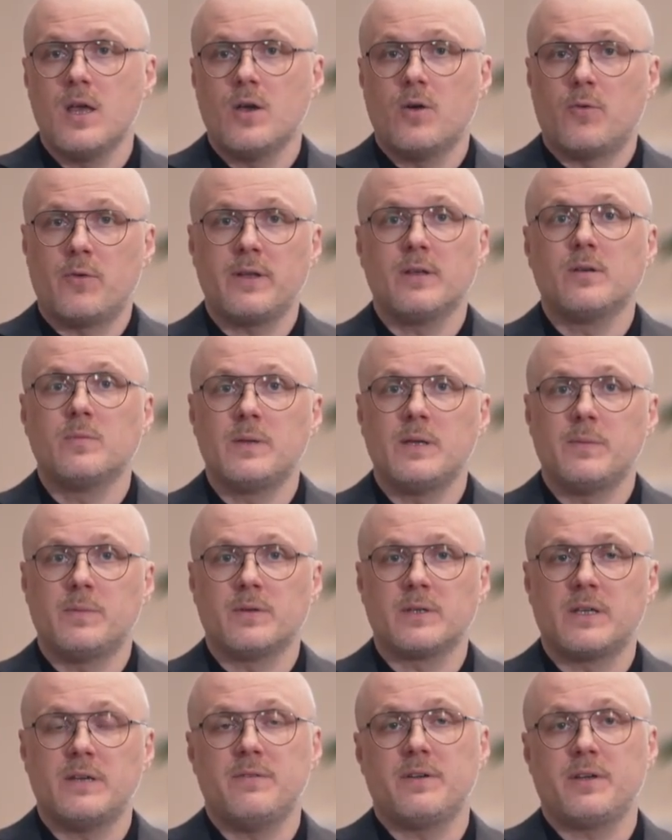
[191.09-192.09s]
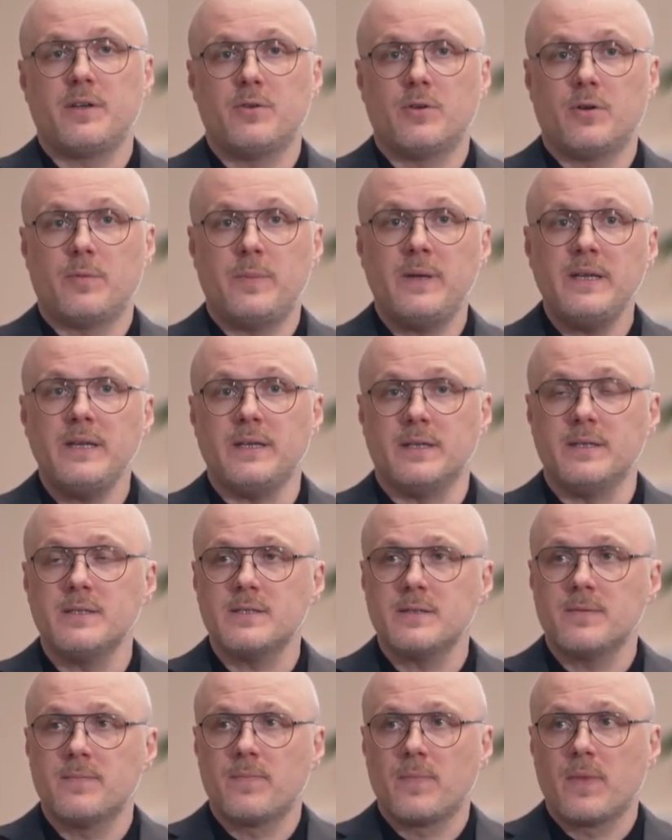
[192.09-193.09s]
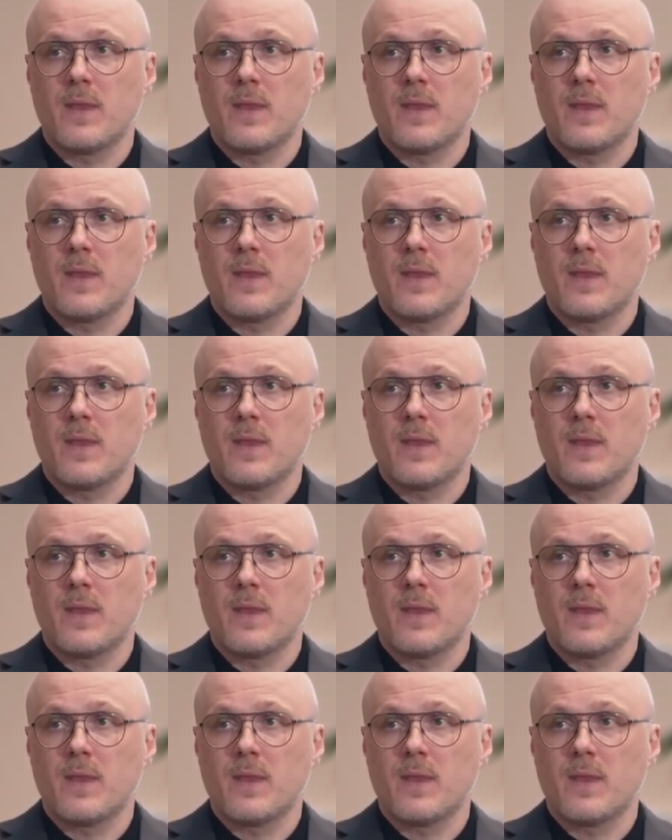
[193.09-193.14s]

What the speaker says: real people giving your opinions.